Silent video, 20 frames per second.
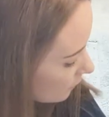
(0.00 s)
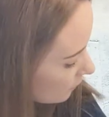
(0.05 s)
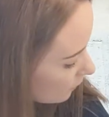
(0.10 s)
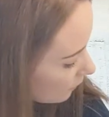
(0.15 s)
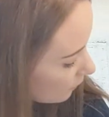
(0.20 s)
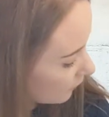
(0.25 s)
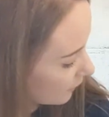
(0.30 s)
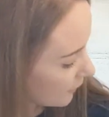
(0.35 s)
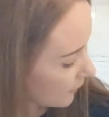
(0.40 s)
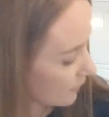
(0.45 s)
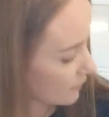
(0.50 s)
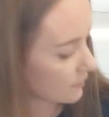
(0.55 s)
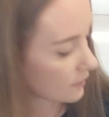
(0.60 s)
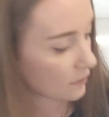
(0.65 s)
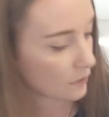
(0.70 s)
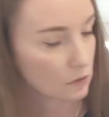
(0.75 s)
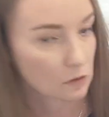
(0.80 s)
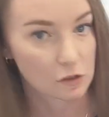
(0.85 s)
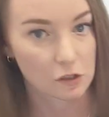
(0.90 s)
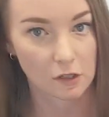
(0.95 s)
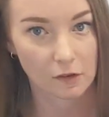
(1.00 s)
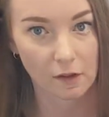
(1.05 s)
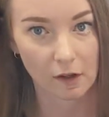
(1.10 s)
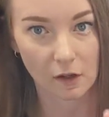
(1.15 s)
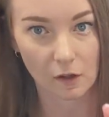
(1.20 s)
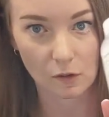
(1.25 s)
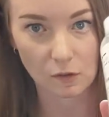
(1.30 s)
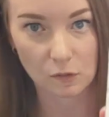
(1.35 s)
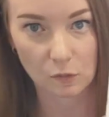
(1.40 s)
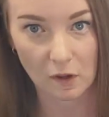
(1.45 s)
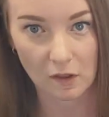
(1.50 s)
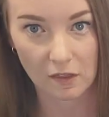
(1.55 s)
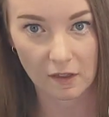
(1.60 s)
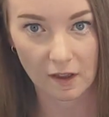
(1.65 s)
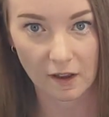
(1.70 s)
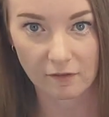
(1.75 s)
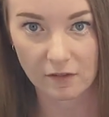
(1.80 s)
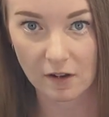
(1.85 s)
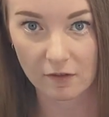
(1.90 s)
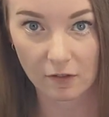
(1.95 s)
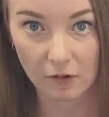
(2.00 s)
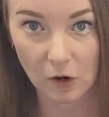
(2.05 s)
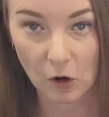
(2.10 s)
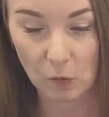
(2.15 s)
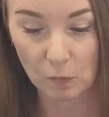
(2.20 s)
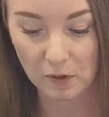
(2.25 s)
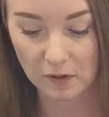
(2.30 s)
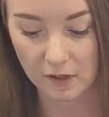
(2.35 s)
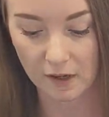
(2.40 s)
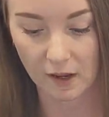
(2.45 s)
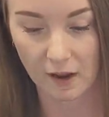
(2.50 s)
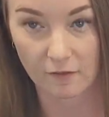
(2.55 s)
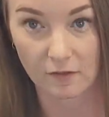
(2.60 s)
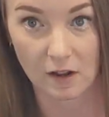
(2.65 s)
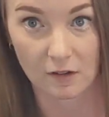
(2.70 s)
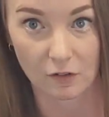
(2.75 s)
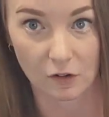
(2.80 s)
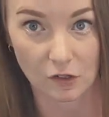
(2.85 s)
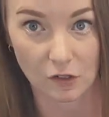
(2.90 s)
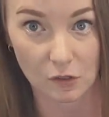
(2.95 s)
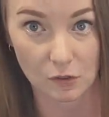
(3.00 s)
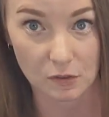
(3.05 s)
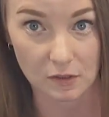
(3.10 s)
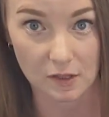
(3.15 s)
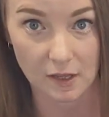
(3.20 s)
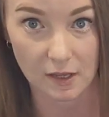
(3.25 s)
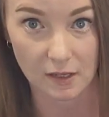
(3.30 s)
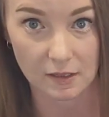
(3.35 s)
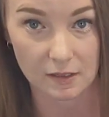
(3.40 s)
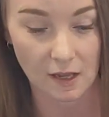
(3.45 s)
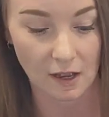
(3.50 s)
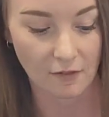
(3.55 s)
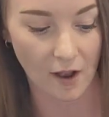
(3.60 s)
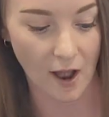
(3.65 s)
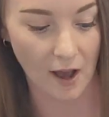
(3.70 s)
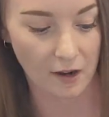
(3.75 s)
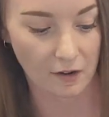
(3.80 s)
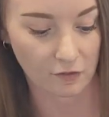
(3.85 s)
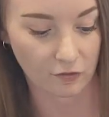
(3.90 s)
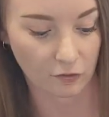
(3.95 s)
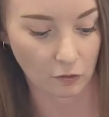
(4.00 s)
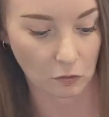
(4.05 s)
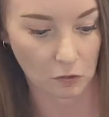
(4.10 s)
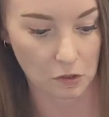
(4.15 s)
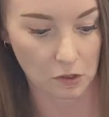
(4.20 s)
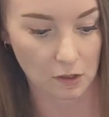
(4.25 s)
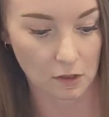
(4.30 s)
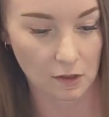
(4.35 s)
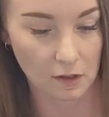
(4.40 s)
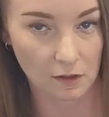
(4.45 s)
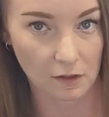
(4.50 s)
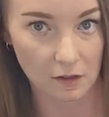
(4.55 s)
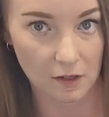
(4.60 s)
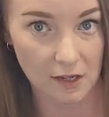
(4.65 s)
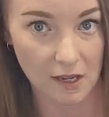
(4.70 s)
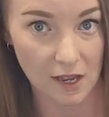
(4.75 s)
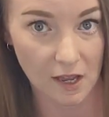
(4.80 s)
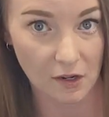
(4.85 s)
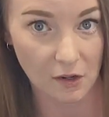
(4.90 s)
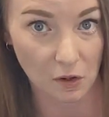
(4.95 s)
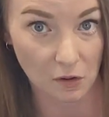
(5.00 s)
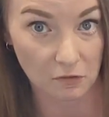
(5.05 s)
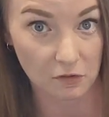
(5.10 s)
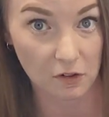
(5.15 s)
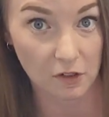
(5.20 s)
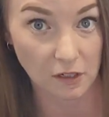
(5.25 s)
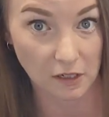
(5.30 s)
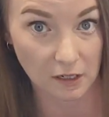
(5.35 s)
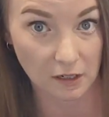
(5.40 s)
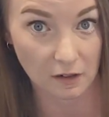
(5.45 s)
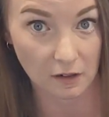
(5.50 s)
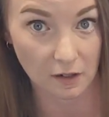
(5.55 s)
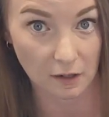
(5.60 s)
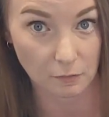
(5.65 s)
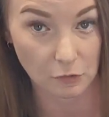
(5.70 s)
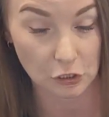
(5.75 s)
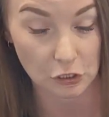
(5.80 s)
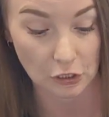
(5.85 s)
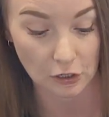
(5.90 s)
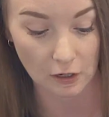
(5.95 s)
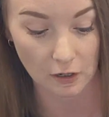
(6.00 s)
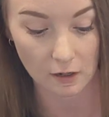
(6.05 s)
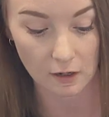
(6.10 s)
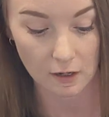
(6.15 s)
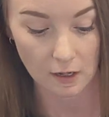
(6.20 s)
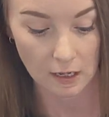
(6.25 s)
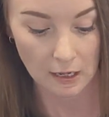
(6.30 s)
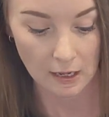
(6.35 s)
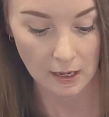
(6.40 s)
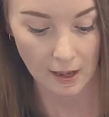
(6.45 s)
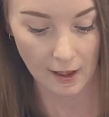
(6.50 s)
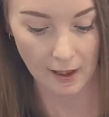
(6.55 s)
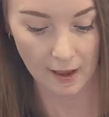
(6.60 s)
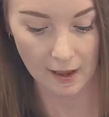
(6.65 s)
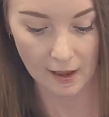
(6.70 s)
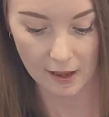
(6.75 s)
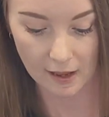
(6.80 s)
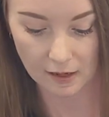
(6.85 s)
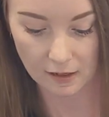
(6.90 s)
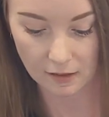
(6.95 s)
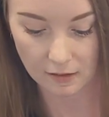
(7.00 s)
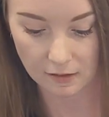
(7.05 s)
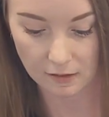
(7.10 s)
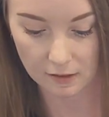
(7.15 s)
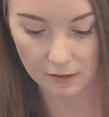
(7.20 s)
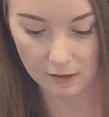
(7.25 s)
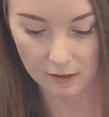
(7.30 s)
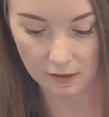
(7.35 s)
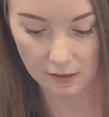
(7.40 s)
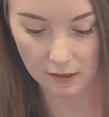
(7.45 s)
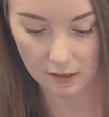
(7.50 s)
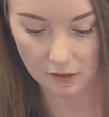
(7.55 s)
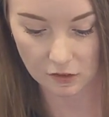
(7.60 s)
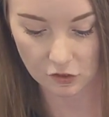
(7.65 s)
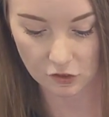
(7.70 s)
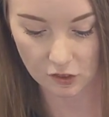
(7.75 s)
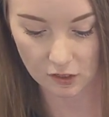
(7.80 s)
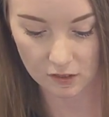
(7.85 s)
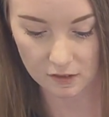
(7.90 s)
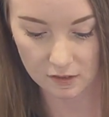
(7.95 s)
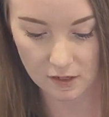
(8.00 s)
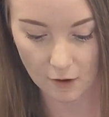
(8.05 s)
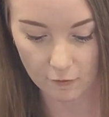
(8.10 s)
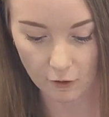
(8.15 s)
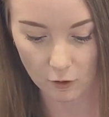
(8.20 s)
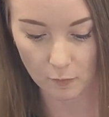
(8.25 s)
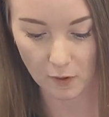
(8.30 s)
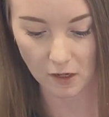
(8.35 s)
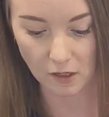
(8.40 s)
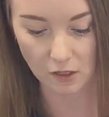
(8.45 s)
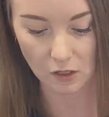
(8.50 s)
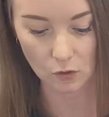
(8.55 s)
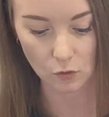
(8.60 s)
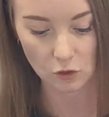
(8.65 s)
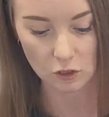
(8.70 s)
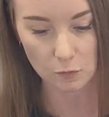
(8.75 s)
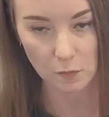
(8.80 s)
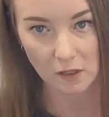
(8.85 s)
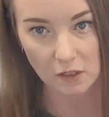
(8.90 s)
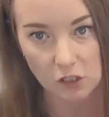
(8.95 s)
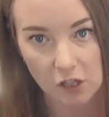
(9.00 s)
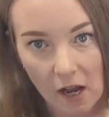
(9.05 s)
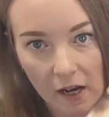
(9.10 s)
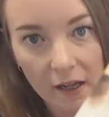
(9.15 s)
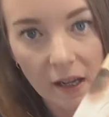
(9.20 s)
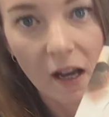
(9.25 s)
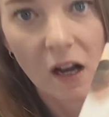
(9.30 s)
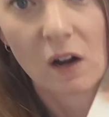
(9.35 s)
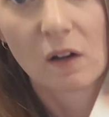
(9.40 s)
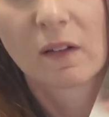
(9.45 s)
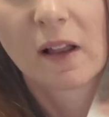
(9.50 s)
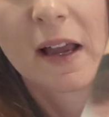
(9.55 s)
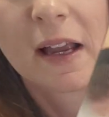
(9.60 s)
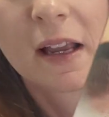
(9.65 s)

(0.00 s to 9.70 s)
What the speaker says: cleaning solution that goes with it. I've never opened it, I've never used this. I've had it for, again, over a year, I'm sure, and it's just never been used. But check out